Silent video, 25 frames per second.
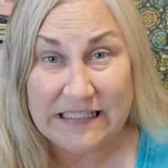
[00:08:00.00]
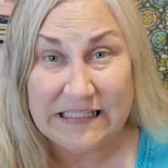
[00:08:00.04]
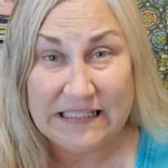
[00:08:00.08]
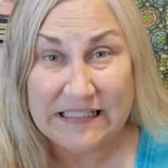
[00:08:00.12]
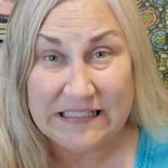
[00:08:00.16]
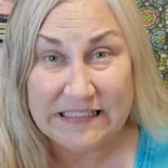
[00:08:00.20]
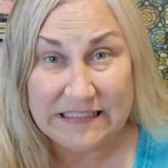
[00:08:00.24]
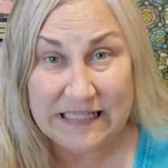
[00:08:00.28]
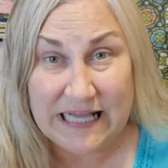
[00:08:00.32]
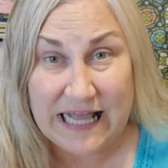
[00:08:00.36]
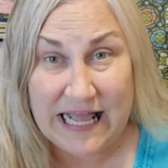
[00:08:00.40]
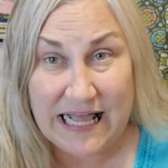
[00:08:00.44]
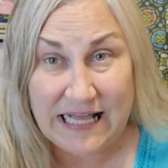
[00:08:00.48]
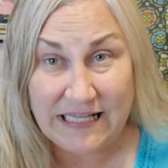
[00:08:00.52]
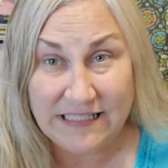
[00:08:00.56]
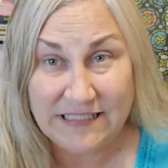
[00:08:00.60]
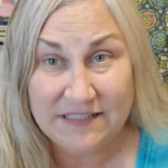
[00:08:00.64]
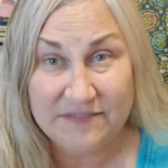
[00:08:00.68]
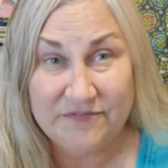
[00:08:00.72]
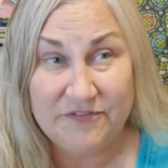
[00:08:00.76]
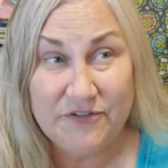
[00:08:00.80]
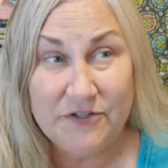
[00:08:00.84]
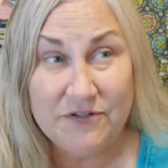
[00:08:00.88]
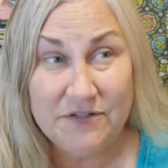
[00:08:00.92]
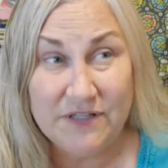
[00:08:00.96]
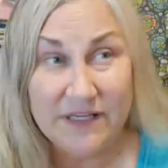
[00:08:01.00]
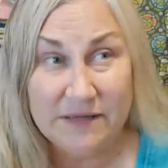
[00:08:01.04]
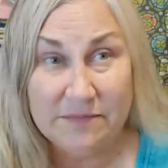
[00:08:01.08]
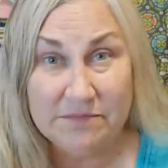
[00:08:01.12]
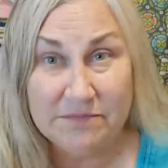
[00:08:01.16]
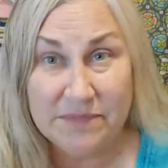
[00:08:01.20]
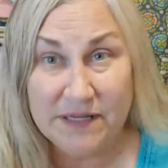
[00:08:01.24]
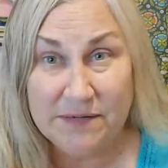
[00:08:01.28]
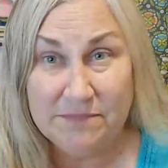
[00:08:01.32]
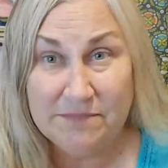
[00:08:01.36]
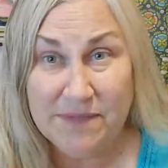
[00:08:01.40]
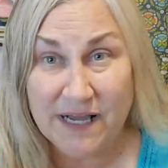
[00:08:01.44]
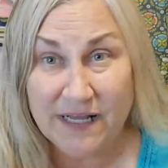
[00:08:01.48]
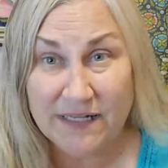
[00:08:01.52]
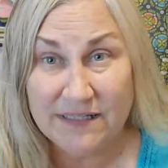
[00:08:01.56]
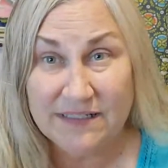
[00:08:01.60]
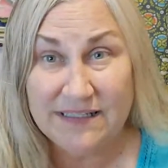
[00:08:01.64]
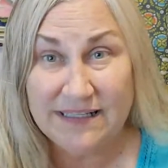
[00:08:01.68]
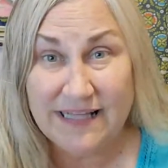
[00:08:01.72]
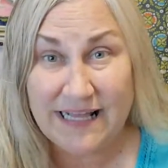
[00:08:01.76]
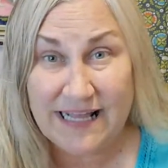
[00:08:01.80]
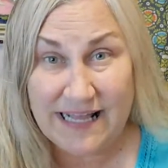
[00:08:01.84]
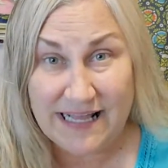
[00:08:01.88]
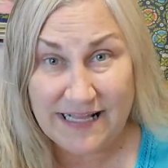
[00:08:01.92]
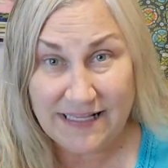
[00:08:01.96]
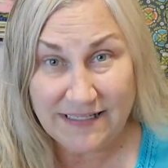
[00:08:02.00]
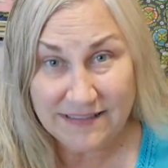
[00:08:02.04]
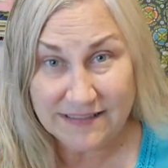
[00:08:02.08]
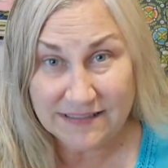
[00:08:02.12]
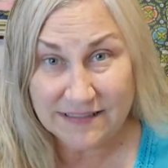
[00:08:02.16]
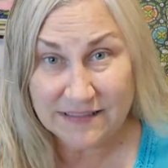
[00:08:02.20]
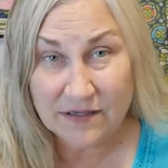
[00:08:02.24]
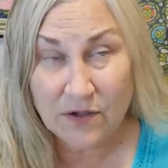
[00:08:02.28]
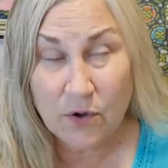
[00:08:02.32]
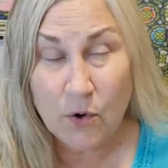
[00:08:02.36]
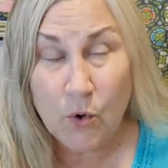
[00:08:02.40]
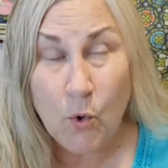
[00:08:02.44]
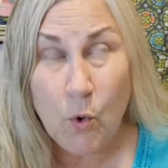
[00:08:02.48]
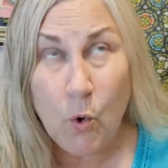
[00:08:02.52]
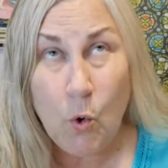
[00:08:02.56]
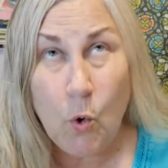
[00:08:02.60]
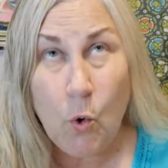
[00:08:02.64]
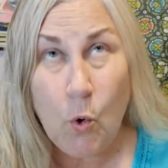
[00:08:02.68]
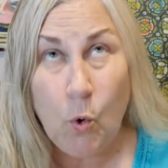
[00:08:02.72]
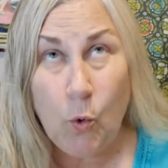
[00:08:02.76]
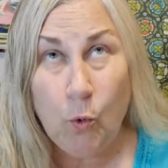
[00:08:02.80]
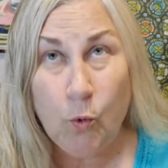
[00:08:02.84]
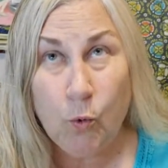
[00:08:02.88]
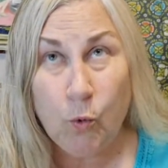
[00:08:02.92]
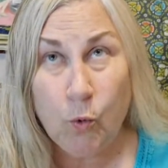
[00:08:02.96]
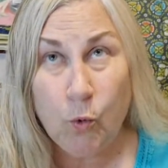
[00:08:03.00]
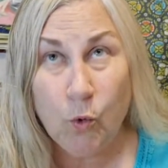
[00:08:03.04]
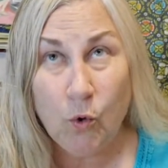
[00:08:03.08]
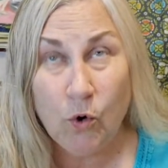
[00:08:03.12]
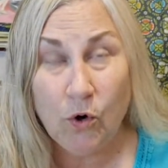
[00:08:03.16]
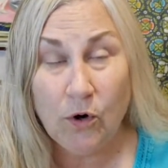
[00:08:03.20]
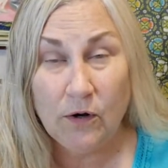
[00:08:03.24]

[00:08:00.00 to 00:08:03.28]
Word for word: glass, if you like mid my glass, oof,